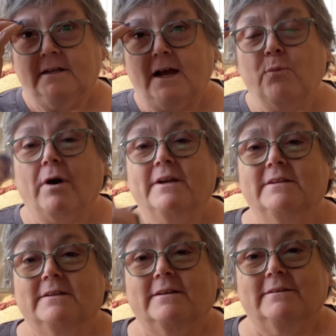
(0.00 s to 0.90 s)
I wanted
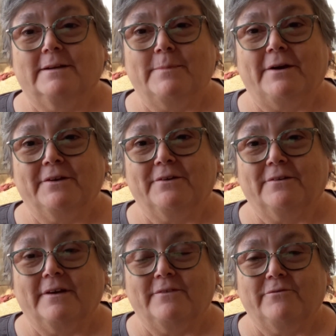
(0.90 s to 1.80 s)
to come out
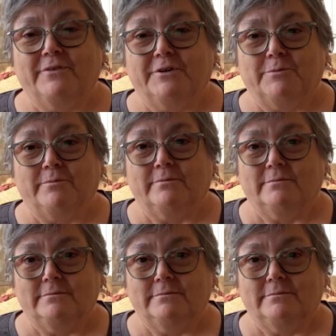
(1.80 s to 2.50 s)
here and film